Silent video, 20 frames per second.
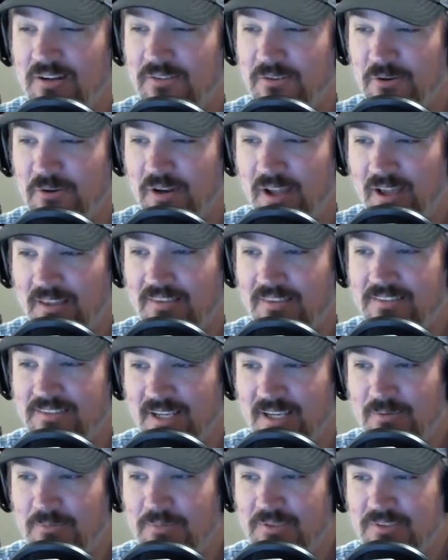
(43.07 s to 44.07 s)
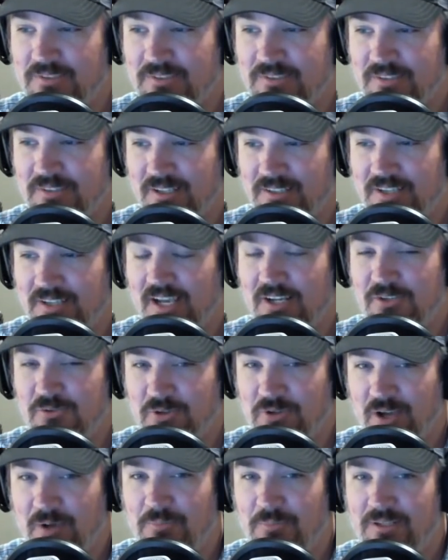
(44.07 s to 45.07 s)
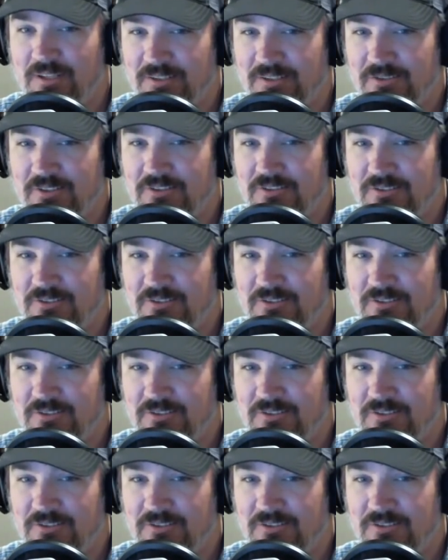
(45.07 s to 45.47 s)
they're not the same as, as actual competition.